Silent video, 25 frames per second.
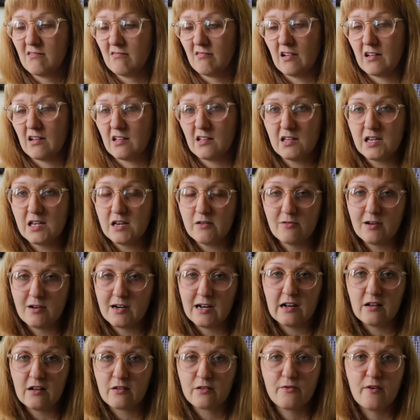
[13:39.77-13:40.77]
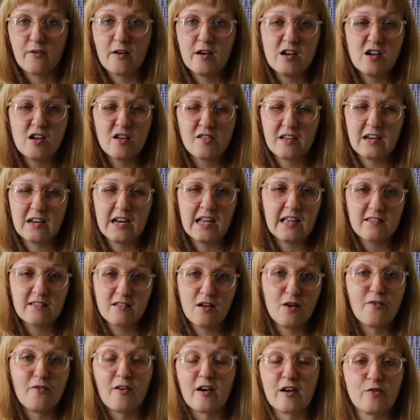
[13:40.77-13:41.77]
it really looks very nothing. It's
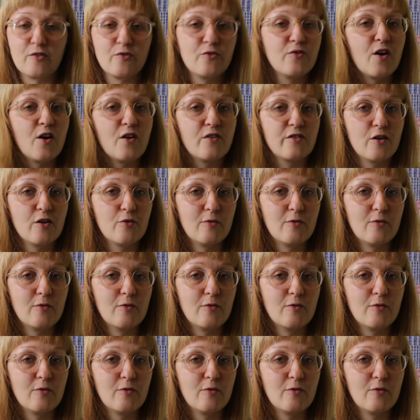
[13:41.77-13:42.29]
not a very good photo.